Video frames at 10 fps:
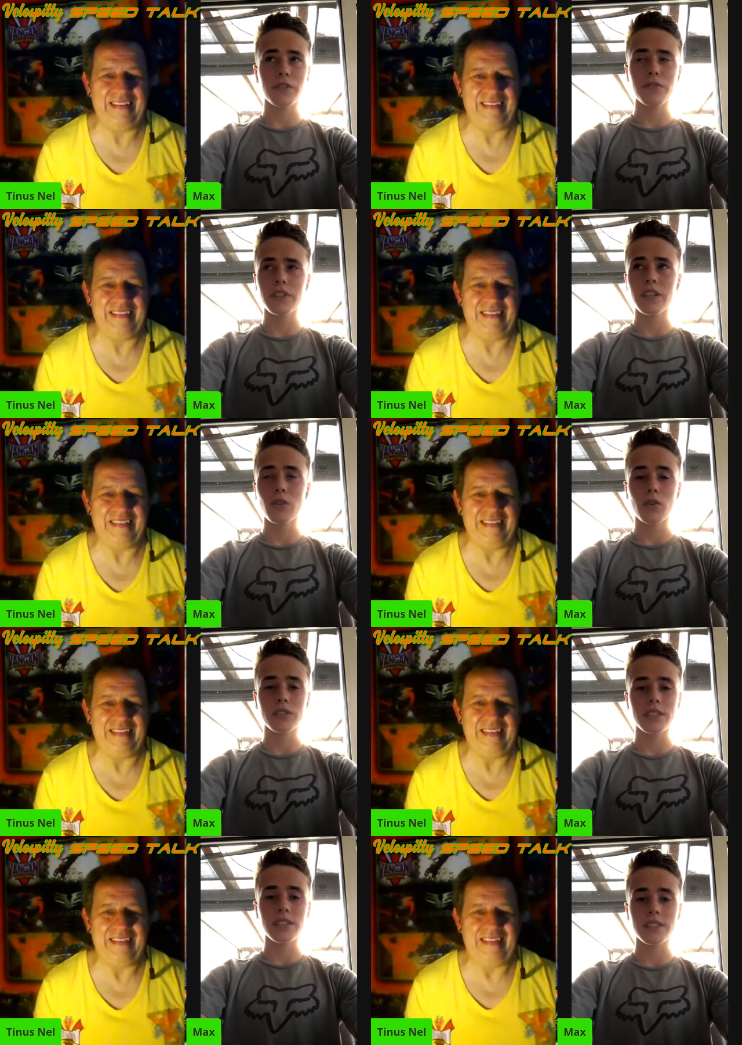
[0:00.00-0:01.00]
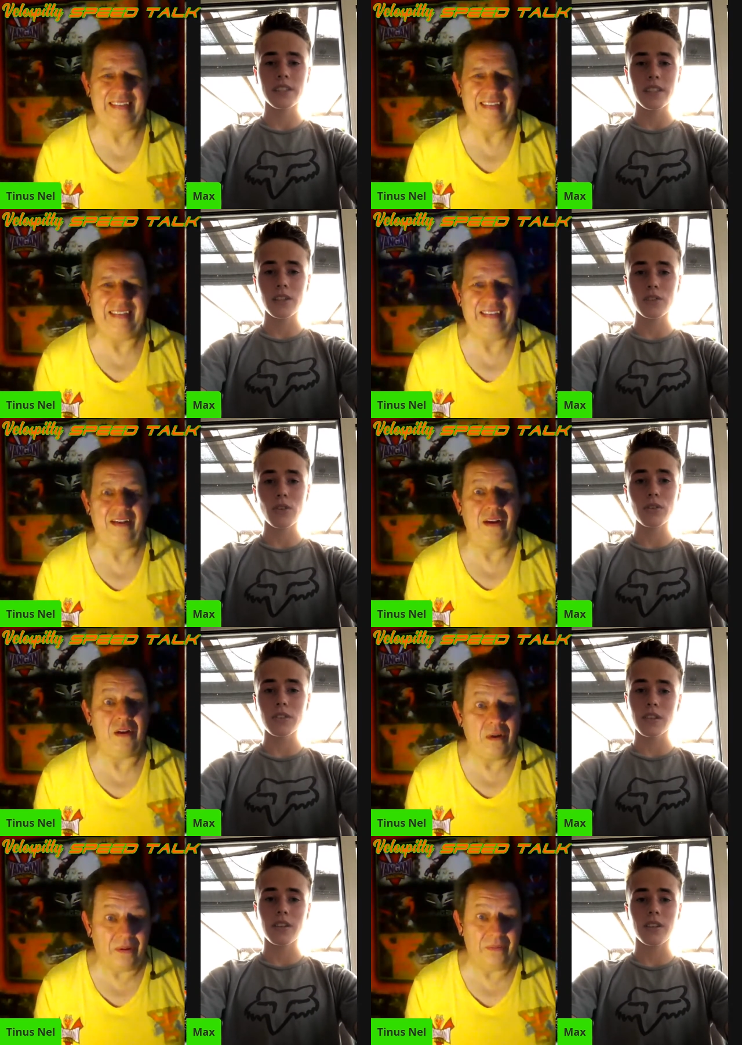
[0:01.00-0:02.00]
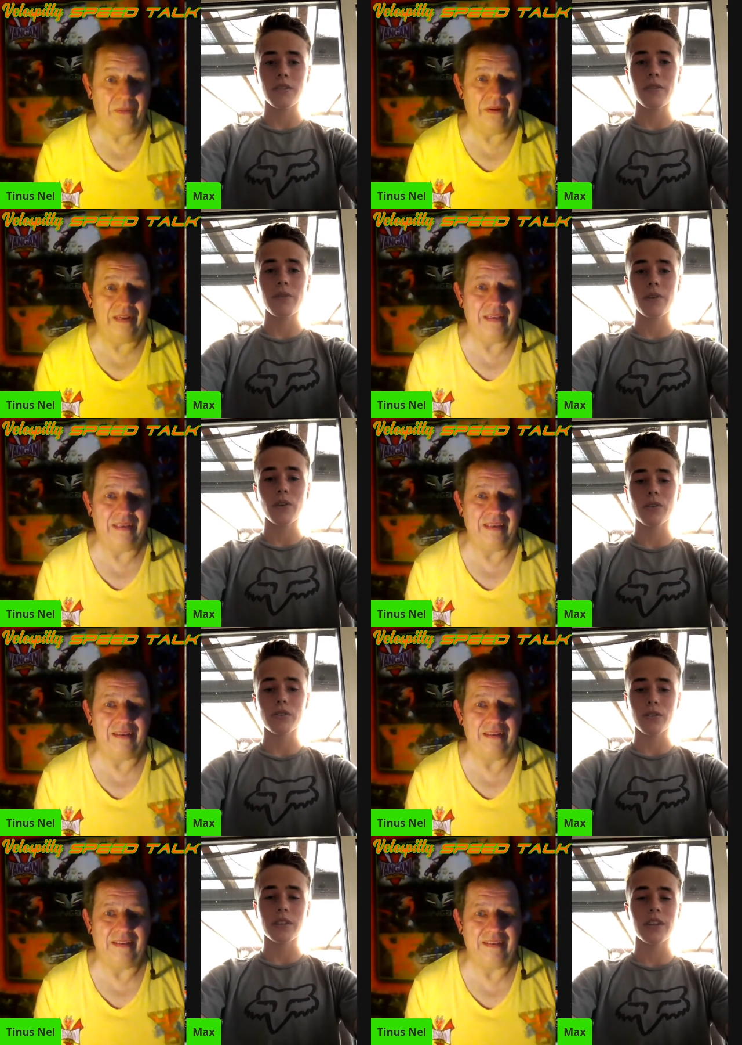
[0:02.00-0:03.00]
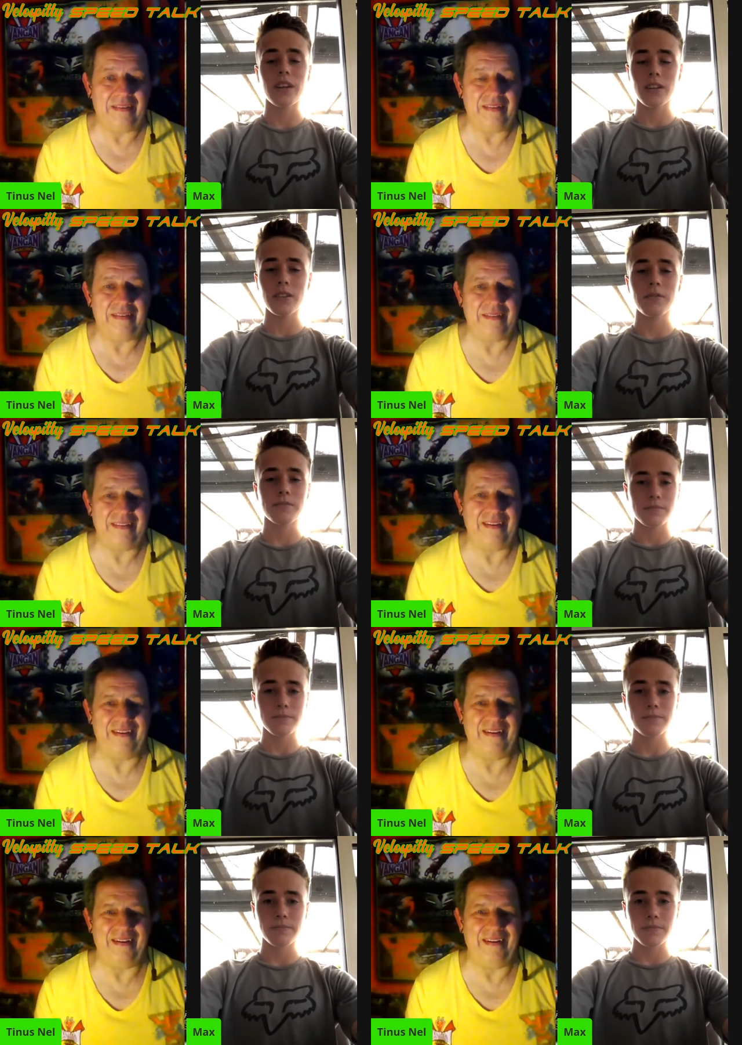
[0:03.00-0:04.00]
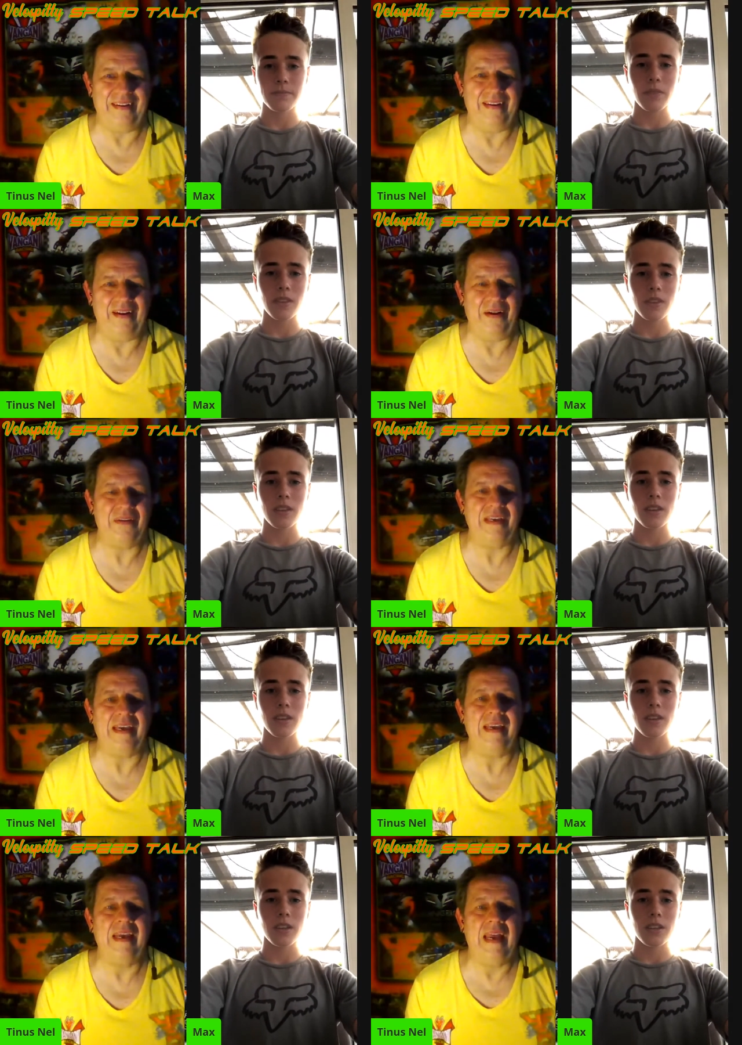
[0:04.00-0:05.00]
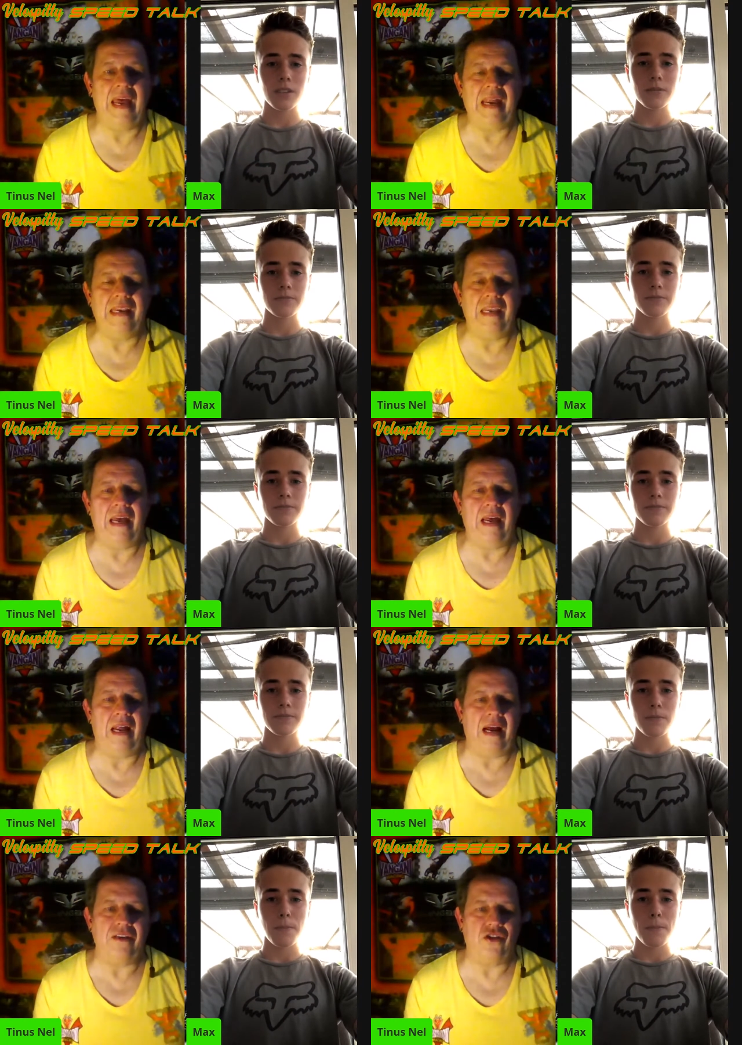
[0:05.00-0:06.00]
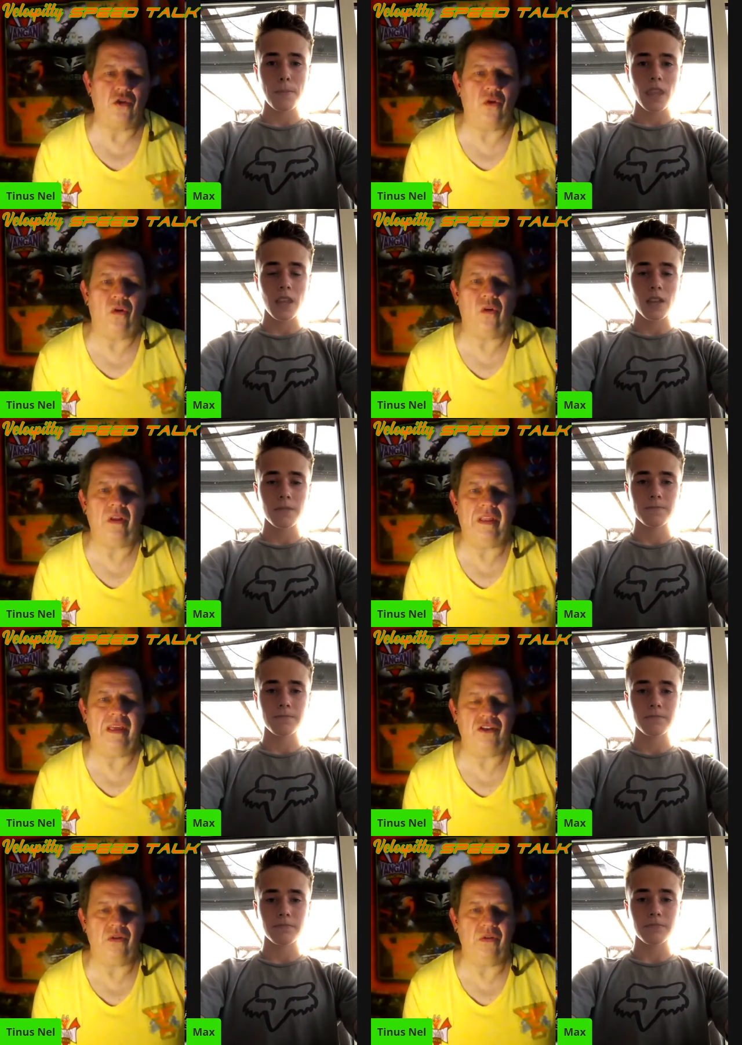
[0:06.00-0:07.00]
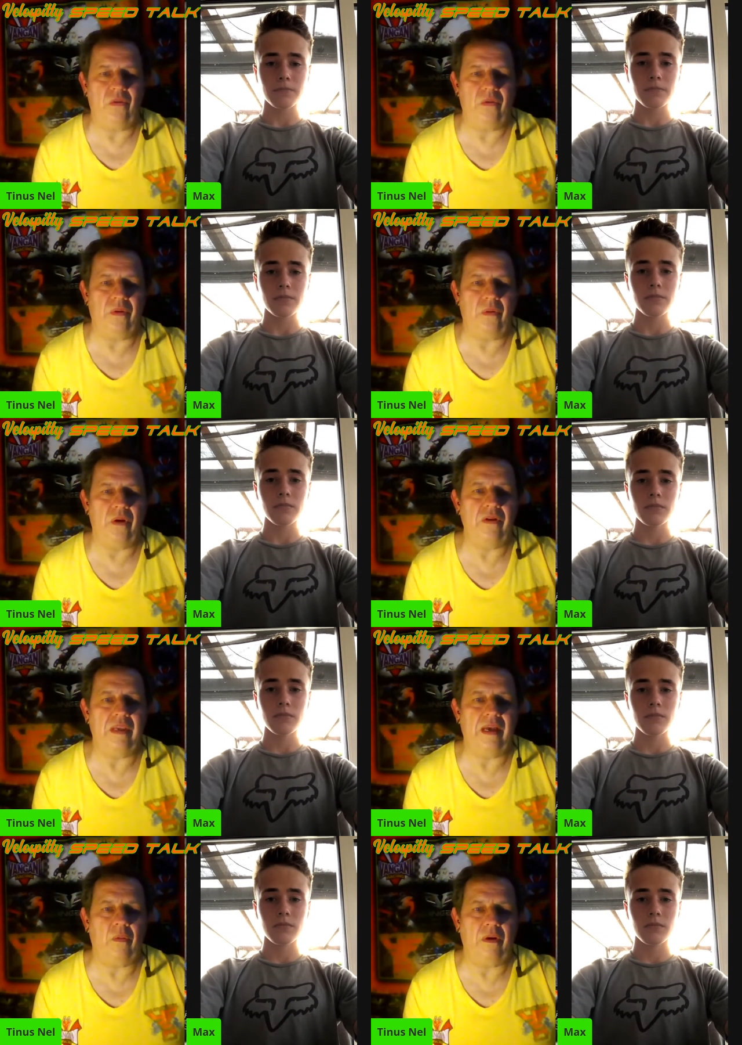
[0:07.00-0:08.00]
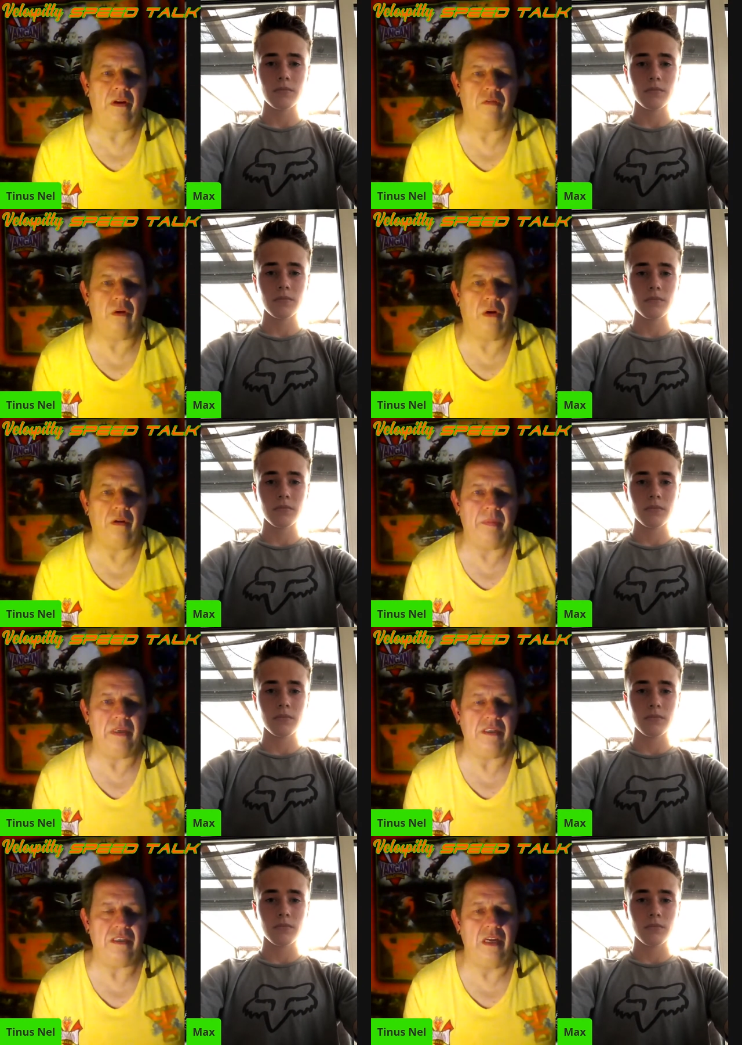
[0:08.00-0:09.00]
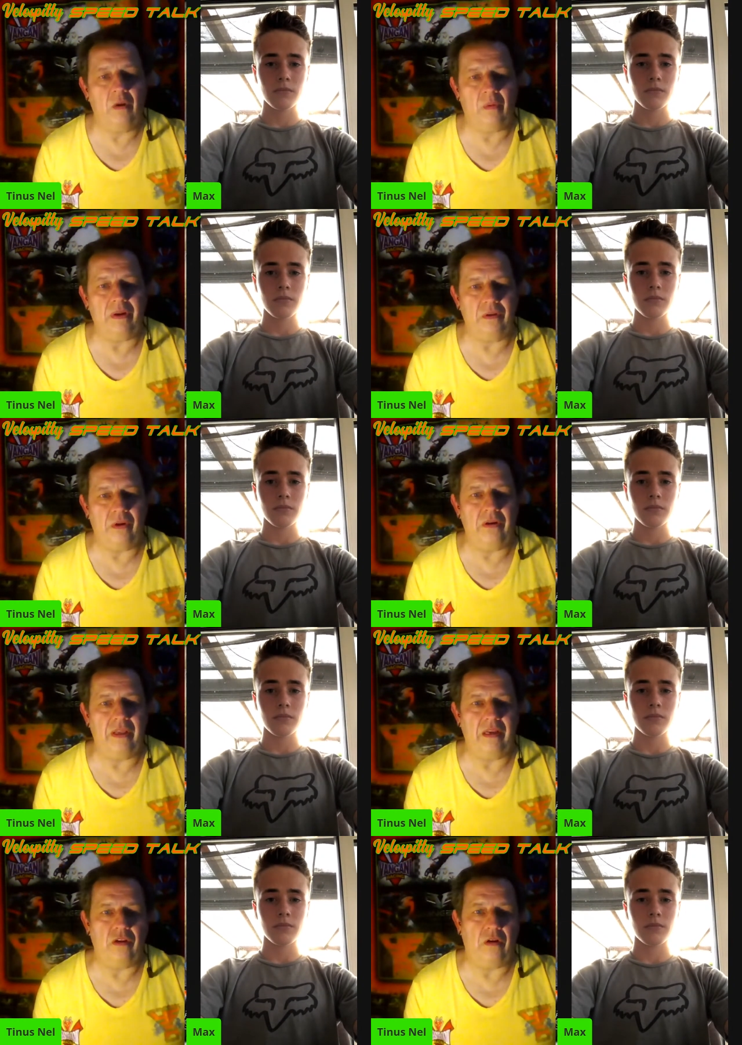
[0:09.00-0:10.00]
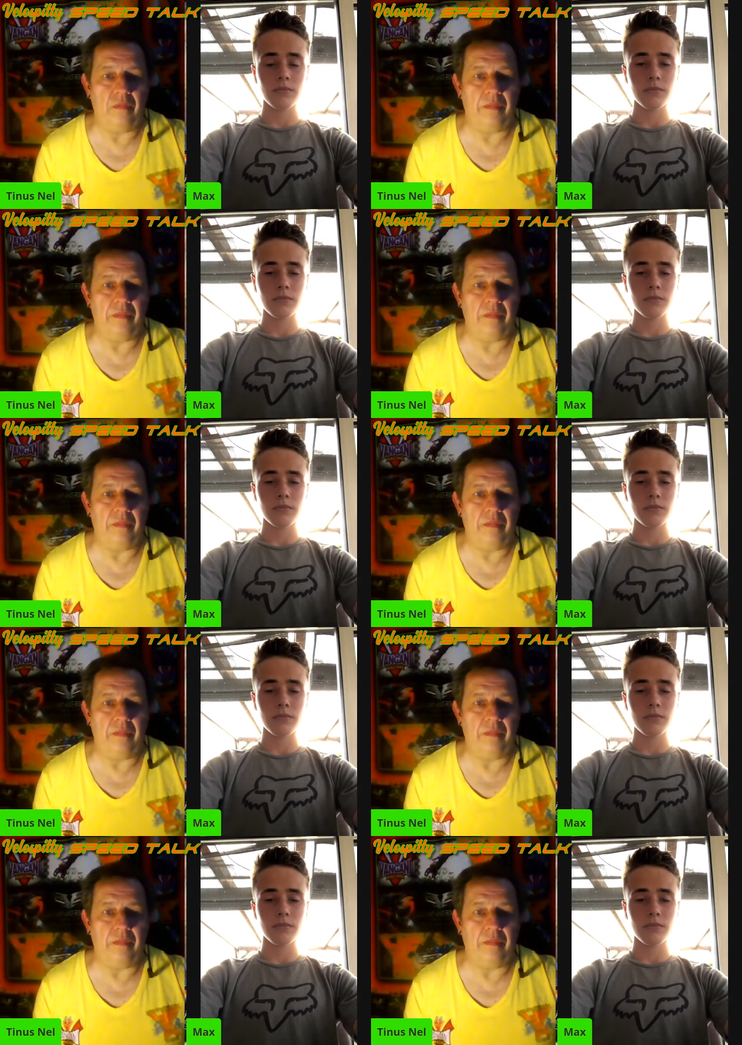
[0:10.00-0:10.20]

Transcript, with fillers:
Speaker 1: fifteen or sixteen years old. A oh, very really? old dog, yeah. Yeah,
Speaker 2: yeah, okay. And uh, I saw that you wrote down one of your hobbies. Well, you wrote down